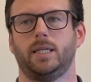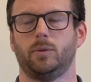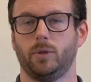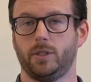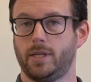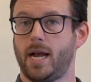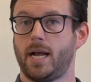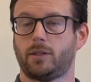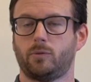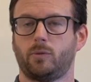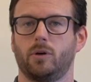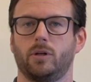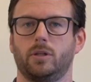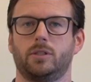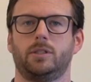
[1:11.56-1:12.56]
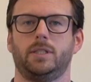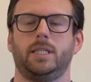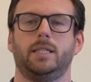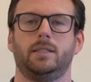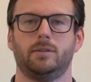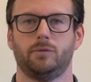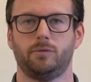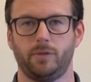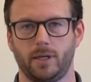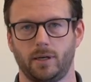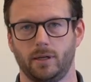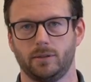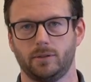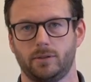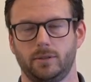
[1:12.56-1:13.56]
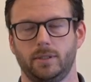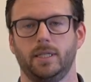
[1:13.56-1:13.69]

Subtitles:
with the headquarters in Finland